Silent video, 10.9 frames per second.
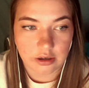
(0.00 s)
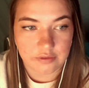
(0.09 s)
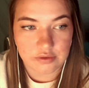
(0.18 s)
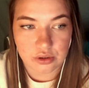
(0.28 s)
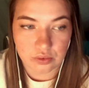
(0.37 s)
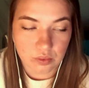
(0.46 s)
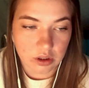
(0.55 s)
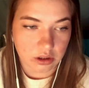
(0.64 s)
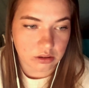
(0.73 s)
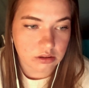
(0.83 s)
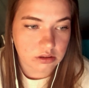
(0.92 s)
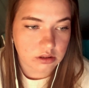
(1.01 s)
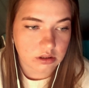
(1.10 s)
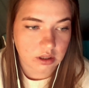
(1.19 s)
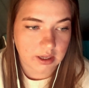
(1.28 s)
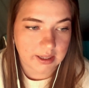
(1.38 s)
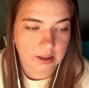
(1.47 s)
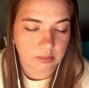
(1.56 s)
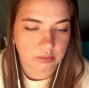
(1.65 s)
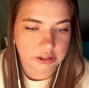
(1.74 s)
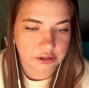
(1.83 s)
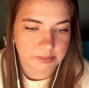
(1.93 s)
of two worlds,
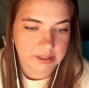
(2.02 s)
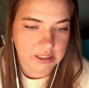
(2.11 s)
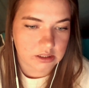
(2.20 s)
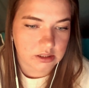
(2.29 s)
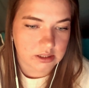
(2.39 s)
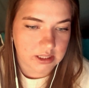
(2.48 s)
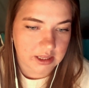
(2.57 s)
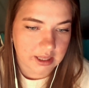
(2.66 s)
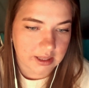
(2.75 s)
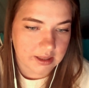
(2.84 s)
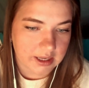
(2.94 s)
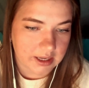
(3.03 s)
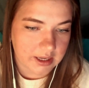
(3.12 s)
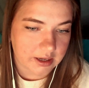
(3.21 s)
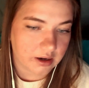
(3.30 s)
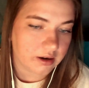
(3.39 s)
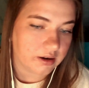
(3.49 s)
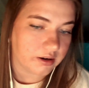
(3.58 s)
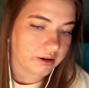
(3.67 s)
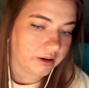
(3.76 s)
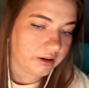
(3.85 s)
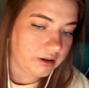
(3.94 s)
which means that they
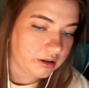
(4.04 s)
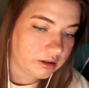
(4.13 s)
are